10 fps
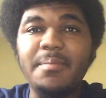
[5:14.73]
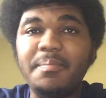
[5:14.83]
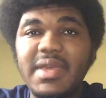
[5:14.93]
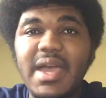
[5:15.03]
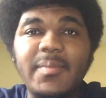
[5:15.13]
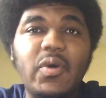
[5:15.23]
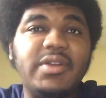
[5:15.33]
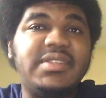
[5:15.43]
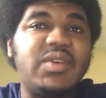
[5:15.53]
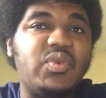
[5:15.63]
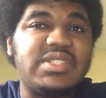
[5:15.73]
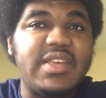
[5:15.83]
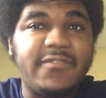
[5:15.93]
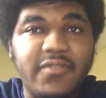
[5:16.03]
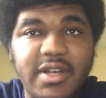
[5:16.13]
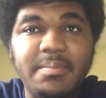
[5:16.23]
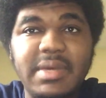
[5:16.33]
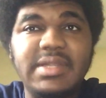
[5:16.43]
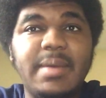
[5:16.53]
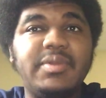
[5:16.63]
Me, I'm going to take what's in front of
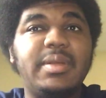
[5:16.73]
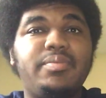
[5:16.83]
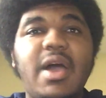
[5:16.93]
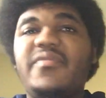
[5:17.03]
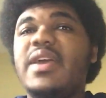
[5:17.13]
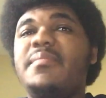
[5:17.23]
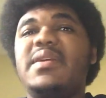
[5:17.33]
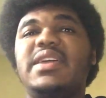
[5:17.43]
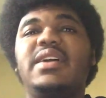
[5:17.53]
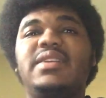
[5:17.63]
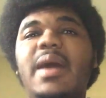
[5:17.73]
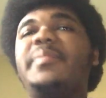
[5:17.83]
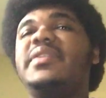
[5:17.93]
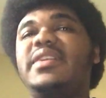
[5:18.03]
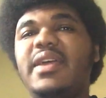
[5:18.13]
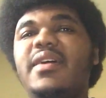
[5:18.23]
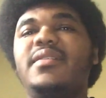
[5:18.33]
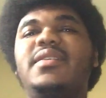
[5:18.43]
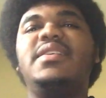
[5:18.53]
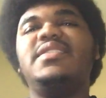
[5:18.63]
me, double the profit and make it a company, yeah.
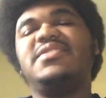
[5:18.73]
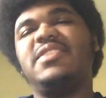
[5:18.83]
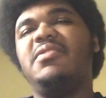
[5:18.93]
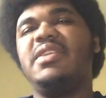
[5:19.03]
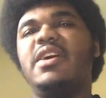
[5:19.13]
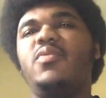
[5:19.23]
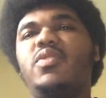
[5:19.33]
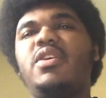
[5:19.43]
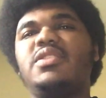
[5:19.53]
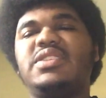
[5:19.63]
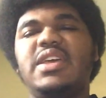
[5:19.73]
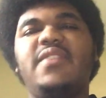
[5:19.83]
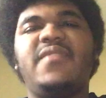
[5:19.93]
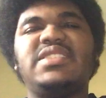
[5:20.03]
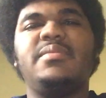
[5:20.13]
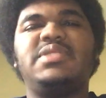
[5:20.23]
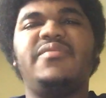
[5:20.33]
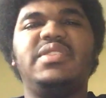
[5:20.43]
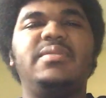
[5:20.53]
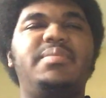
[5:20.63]
So, in other words, get investing
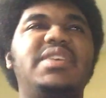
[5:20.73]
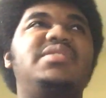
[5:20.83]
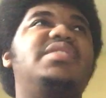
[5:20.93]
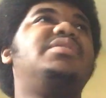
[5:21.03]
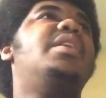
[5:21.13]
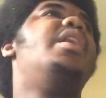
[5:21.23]
himself into business.